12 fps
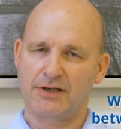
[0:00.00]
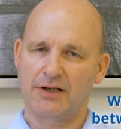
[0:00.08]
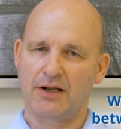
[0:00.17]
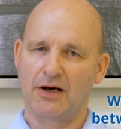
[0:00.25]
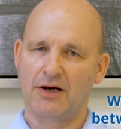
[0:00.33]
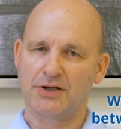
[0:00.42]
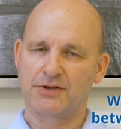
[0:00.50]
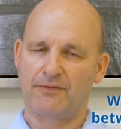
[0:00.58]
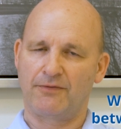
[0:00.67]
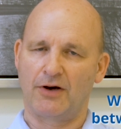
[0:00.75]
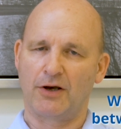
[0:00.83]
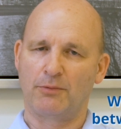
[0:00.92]
large,
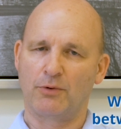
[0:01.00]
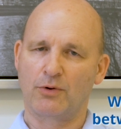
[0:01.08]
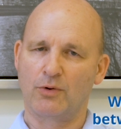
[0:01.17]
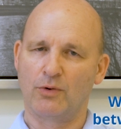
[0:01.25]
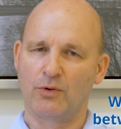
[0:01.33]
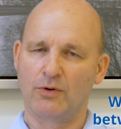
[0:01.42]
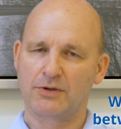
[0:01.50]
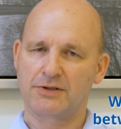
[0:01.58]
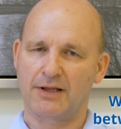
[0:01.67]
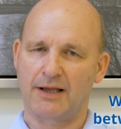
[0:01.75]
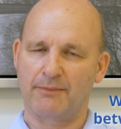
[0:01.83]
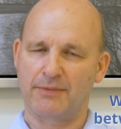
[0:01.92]
viable core
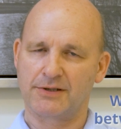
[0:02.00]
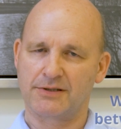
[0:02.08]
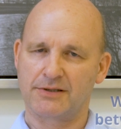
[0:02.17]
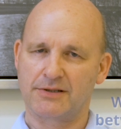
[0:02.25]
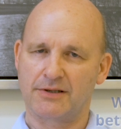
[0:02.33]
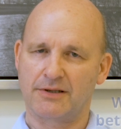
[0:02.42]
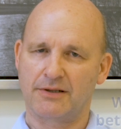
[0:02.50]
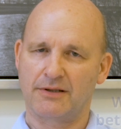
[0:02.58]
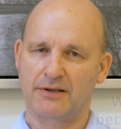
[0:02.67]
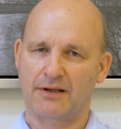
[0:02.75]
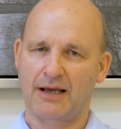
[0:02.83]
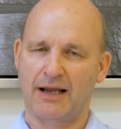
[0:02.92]
to that business
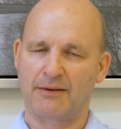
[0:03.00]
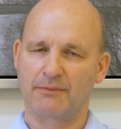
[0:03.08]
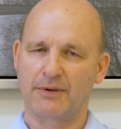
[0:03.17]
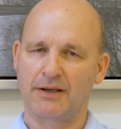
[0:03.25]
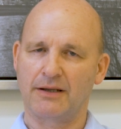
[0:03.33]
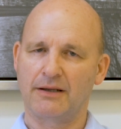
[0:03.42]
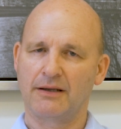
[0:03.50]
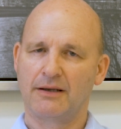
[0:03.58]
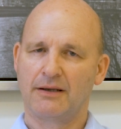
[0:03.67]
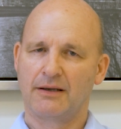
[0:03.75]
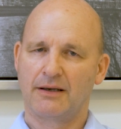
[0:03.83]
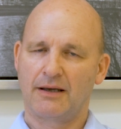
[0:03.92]
that can be
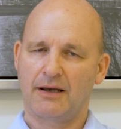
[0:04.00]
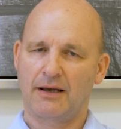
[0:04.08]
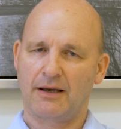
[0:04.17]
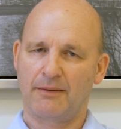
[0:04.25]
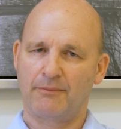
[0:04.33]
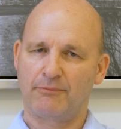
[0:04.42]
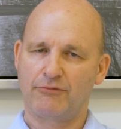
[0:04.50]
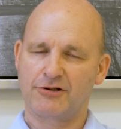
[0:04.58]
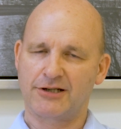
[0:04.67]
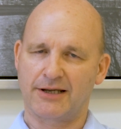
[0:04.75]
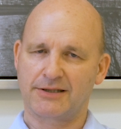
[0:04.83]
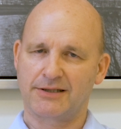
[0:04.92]

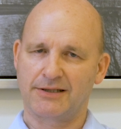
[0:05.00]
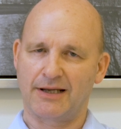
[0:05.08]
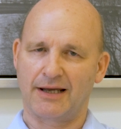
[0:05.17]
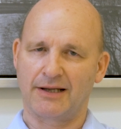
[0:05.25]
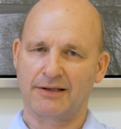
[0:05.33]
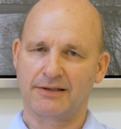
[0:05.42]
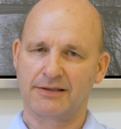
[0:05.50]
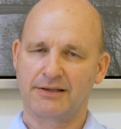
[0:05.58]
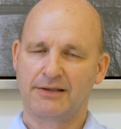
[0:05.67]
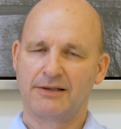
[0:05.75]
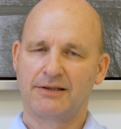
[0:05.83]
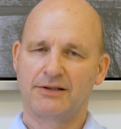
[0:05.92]
protected and
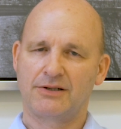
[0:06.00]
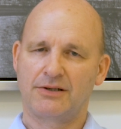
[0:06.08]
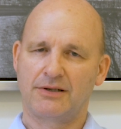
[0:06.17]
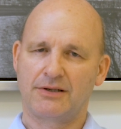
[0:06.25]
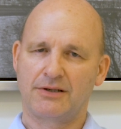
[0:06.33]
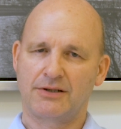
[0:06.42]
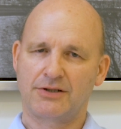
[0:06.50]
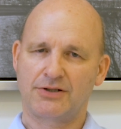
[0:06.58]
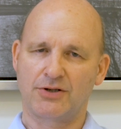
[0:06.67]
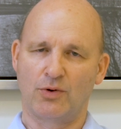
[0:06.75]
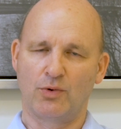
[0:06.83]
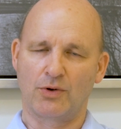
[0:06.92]

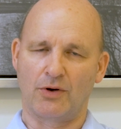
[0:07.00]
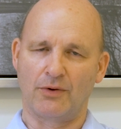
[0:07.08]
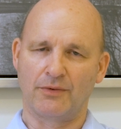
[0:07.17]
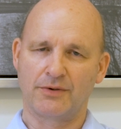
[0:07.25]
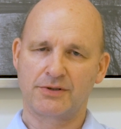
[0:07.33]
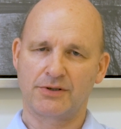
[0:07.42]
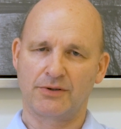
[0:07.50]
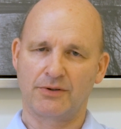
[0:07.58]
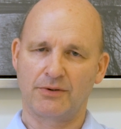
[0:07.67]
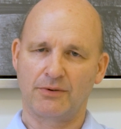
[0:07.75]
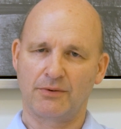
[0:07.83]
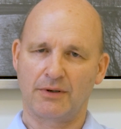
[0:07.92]
sold on
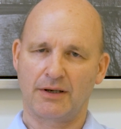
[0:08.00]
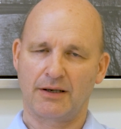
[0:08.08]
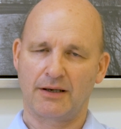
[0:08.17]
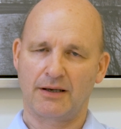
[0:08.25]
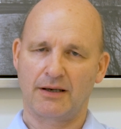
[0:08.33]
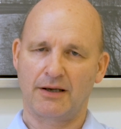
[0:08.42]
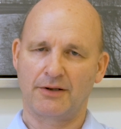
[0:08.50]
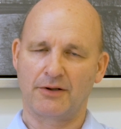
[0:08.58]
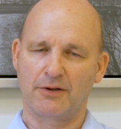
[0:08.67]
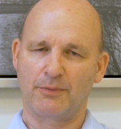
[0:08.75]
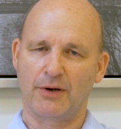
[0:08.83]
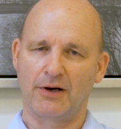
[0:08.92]
to
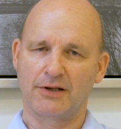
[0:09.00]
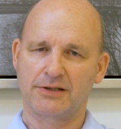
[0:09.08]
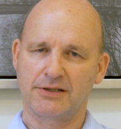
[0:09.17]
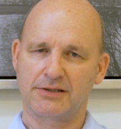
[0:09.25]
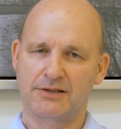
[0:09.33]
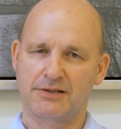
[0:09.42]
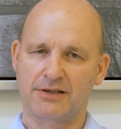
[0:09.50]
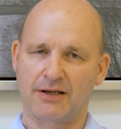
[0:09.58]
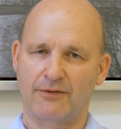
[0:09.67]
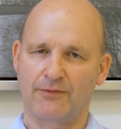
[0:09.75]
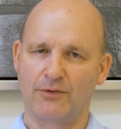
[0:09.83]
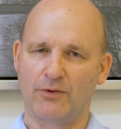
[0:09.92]
another party to
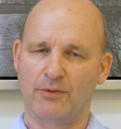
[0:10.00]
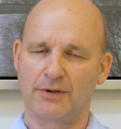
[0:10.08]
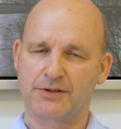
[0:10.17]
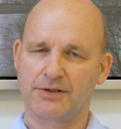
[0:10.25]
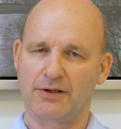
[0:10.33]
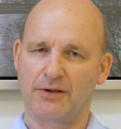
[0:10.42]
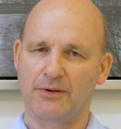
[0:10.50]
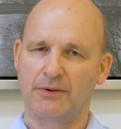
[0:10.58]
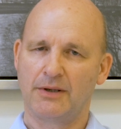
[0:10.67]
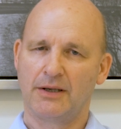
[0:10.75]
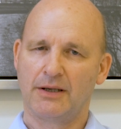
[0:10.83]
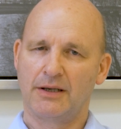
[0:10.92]
take forward. So
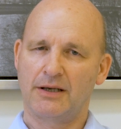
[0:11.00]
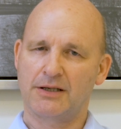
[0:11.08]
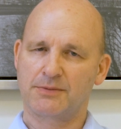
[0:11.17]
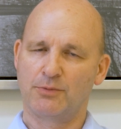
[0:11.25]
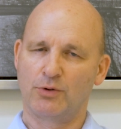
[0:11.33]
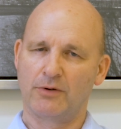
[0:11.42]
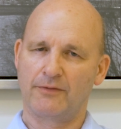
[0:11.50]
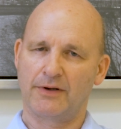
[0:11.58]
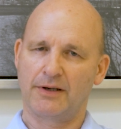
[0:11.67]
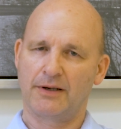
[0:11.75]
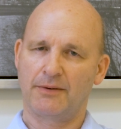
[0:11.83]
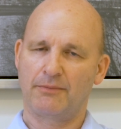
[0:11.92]
it's more of
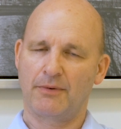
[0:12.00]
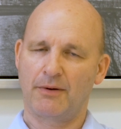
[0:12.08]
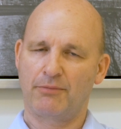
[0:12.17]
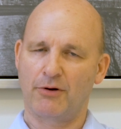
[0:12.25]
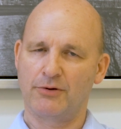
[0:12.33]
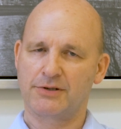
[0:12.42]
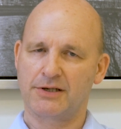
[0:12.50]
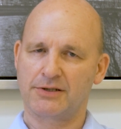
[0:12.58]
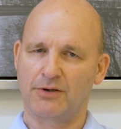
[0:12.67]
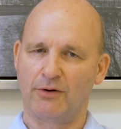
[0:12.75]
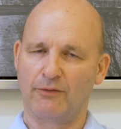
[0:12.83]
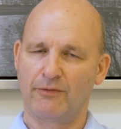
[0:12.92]
a process
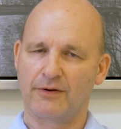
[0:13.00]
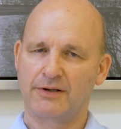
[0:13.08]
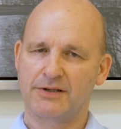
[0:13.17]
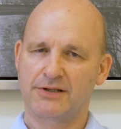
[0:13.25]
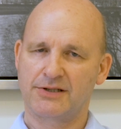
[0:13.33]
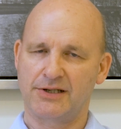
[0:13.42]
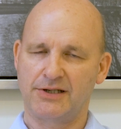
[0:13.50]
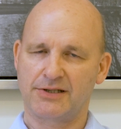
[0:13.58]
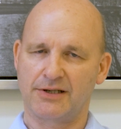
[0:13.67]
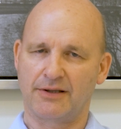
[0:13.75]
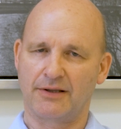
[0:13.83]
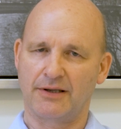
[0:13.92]
of
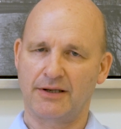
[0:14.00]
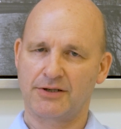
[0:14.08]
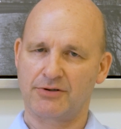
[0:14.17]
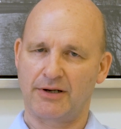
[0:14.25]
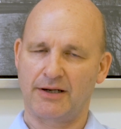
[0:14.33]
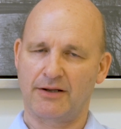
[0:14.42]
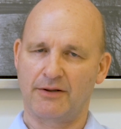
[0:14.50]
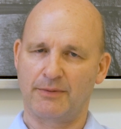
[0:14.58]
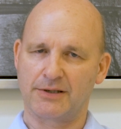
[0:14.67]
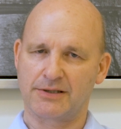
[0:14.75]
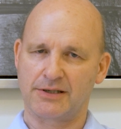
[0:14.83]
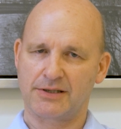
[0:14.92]
ceasing the trade of the
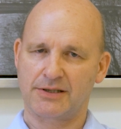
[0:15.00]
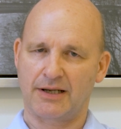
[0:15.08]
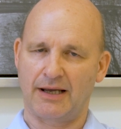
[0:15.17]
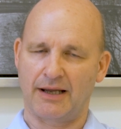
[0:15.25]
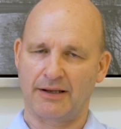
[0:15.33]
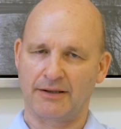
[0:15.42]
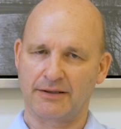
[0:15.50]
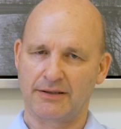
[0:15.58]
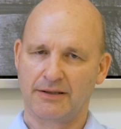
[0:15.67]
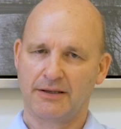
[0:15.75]
business and